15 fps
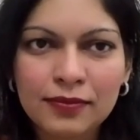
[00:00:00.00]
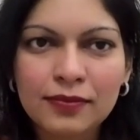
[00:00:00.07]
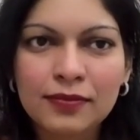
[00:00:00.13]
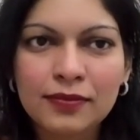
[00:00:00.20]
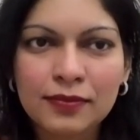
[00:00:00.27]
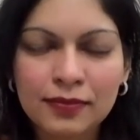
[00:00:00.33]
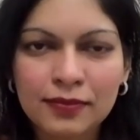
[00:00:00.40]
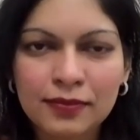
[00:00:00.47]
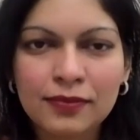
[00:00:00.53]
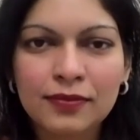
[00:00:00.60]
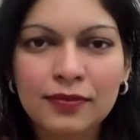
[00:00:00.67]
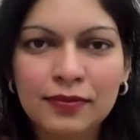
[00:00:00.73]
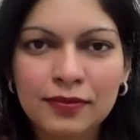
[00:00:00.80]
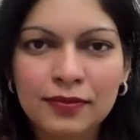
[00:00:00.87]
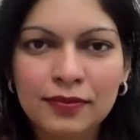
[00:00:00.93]

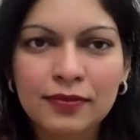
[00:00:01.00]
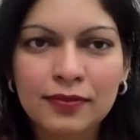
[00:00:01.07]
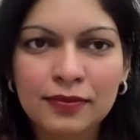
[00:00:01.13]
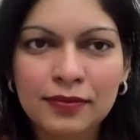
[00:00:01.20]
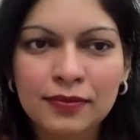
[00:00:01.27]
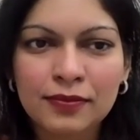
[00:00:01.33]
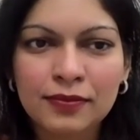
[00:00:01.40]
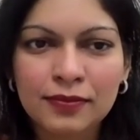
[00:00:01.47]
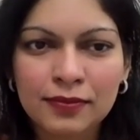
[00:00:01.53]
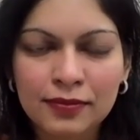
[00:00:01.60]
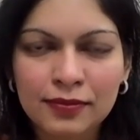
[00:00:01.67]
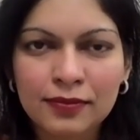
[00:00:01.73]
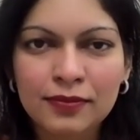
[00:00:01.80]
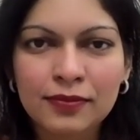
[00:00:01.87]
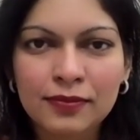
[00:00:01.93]

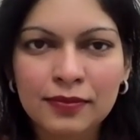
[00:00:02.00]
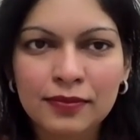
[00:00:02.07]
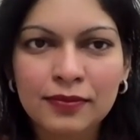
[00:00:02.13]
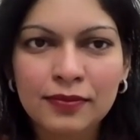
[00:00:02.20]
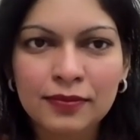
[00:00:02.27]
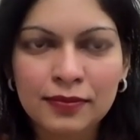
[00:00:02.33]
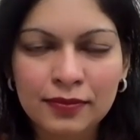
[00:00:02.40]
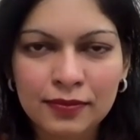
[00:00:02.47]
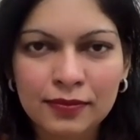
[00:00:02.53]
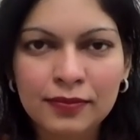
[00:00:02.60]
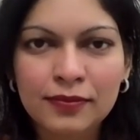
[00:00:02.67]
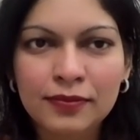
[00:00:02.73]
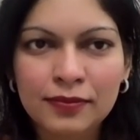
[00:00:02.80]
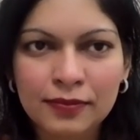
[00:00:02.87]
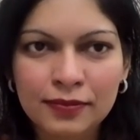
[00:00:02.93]

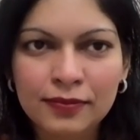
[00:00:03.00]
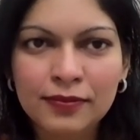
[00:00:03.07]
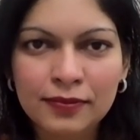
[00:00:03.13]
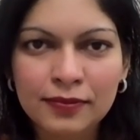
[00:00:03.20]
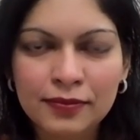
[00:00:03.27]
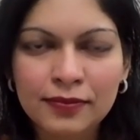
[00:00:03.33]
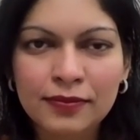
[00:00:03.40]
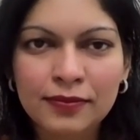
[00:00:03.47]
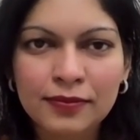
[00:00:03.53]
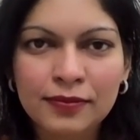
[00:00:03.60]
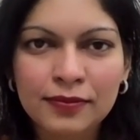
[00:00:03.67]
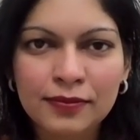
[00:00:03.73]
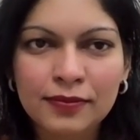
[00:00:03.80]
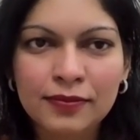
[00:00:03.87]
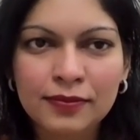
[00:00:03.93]

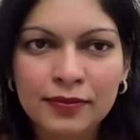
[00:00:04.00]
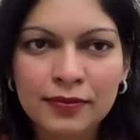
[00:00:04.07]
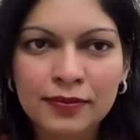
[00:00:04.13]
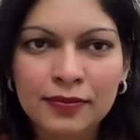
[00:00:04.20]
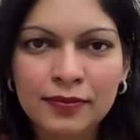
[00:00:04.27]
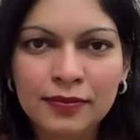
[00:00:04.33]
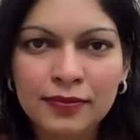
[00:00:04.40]
The person shown says nothing.